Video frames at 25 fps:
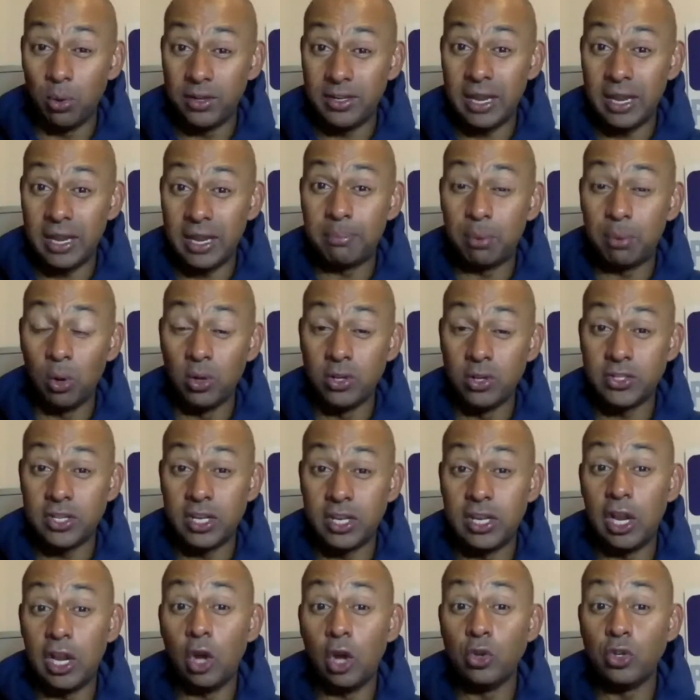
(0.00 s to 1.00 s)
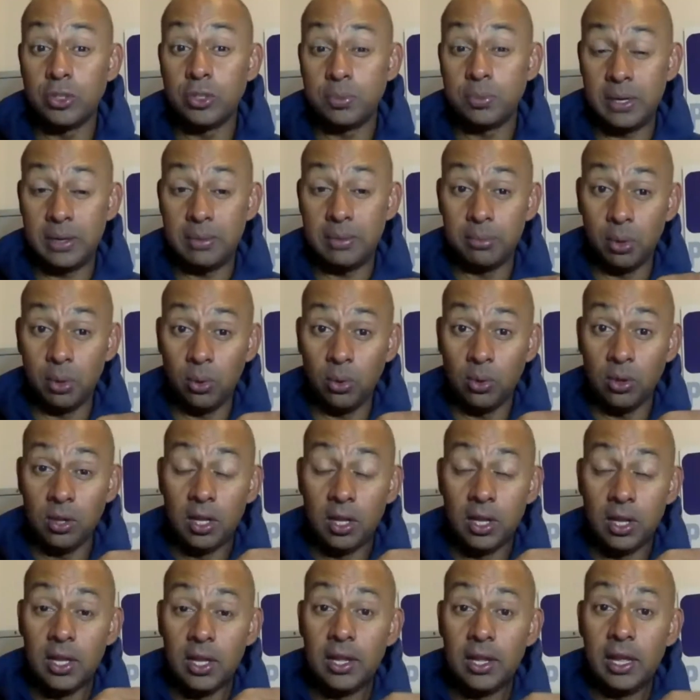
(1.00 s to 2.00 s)
ball. The dead ball is the no spin ball.
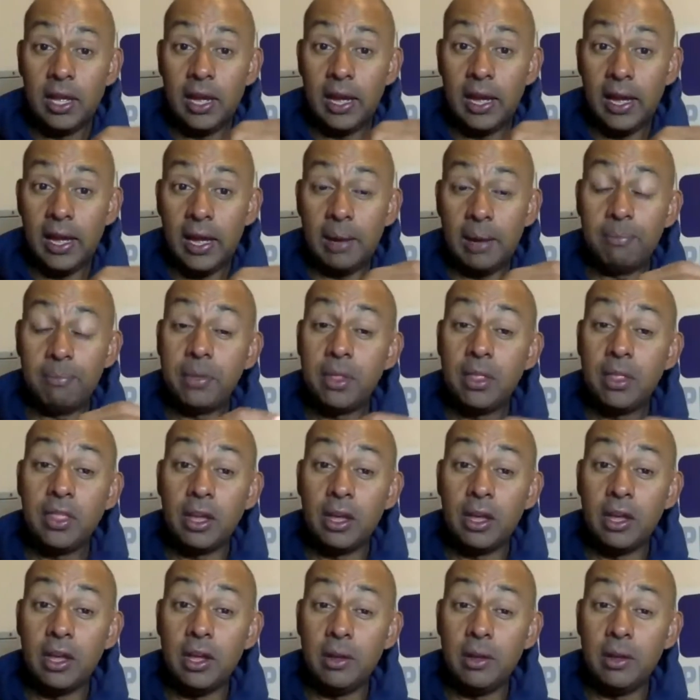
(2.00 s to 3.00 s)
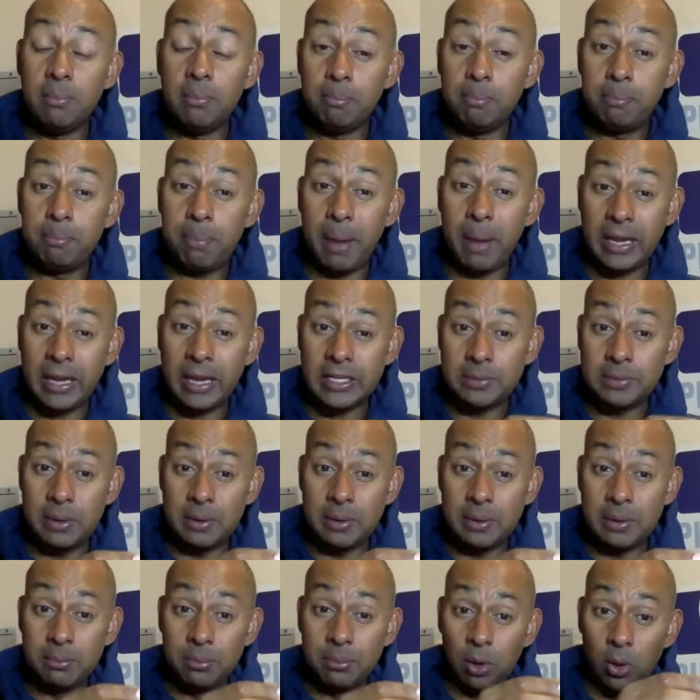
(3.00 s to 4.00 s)
The
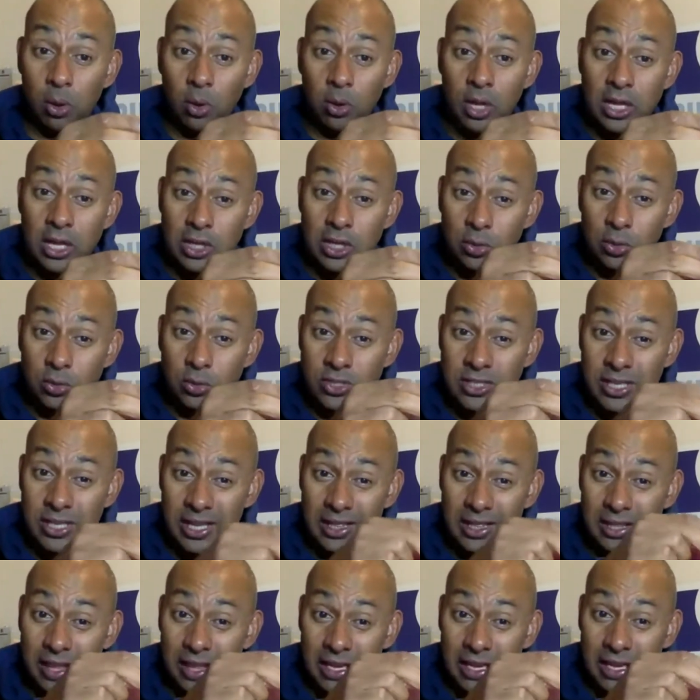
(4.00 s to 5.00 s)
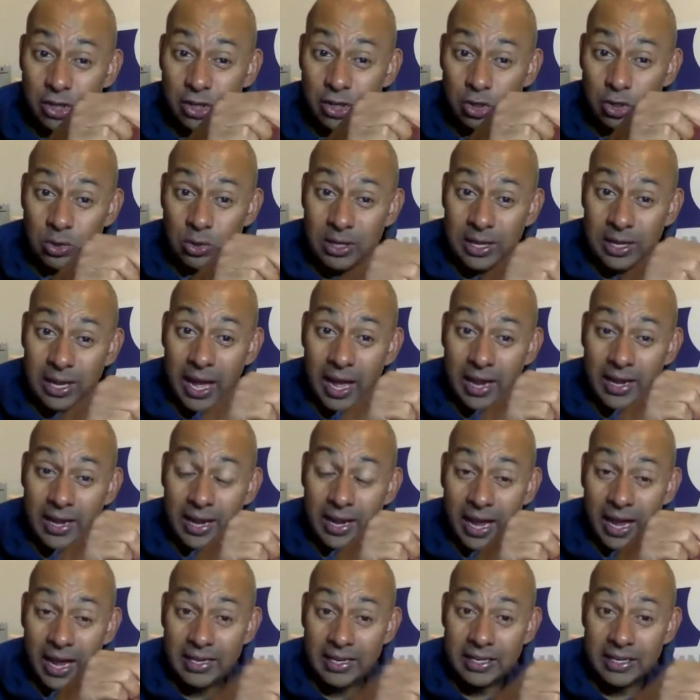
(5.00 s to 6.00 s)
backspin ball, you'll see that they do
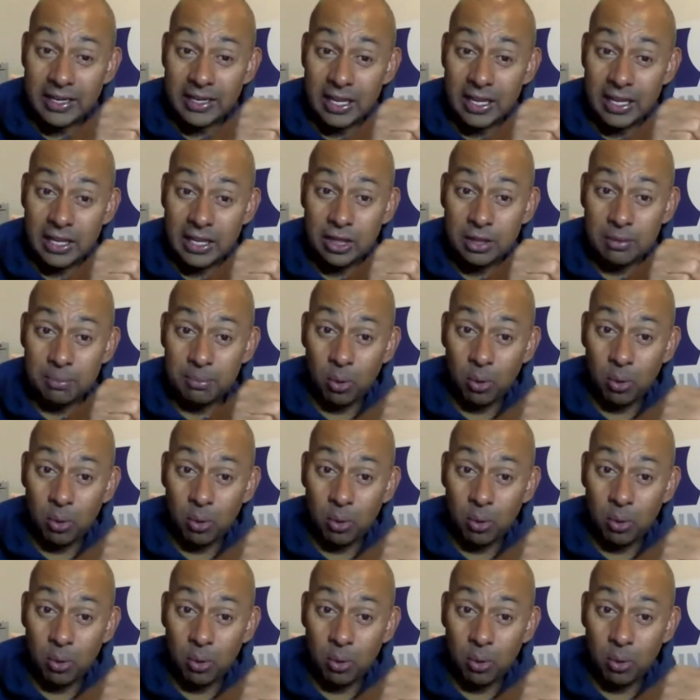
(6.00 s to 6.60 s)
cut underneath the